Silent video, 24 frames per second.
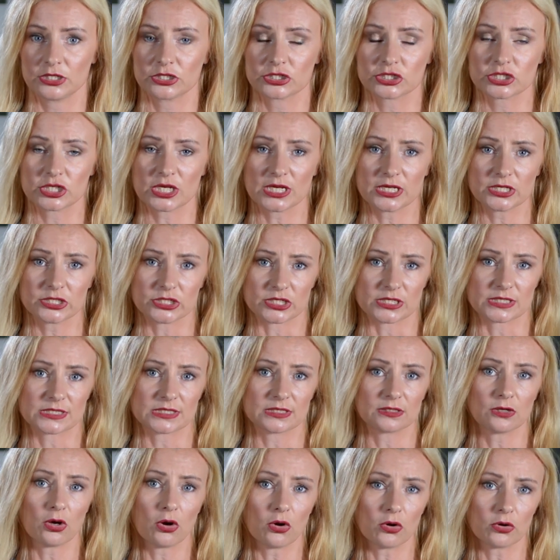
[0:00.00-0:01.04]
changes in
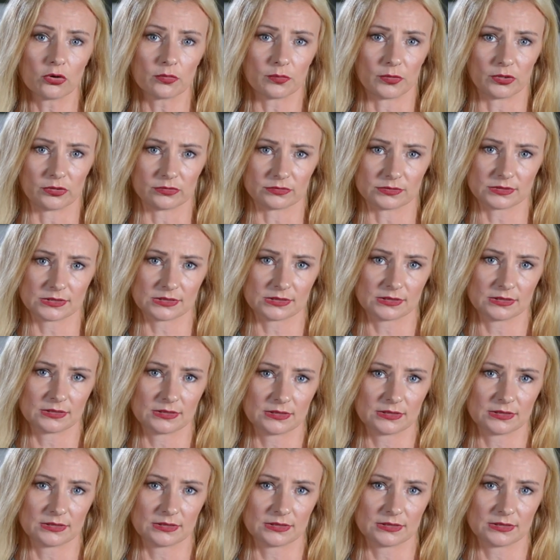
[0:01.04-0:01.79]
hormones,